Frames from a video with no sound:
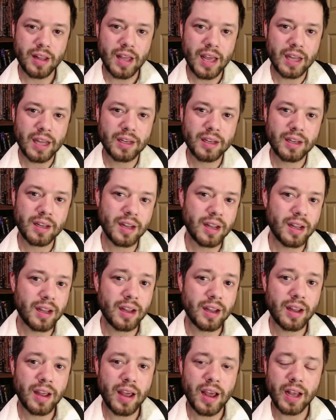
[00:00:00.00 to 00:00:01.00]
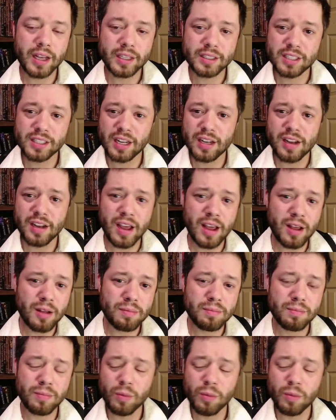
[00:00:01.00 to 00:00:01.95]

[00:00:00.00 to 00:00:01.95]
that accent now.